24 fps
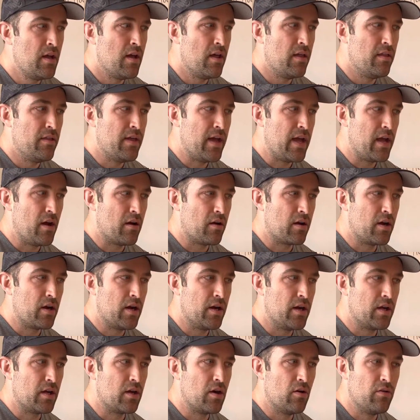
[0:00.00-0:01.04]
They are
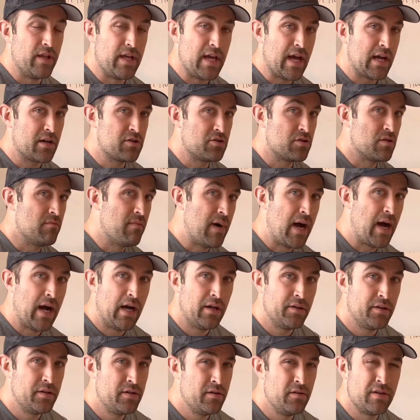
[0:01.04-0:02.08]
gonna go the extra
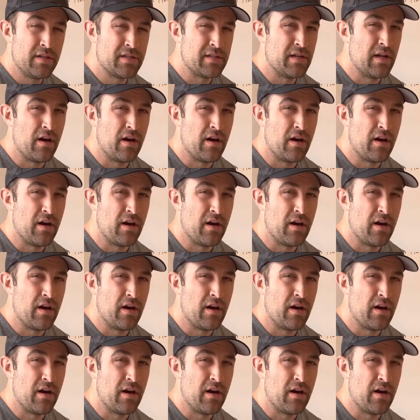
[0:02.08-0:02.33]
mile to do this.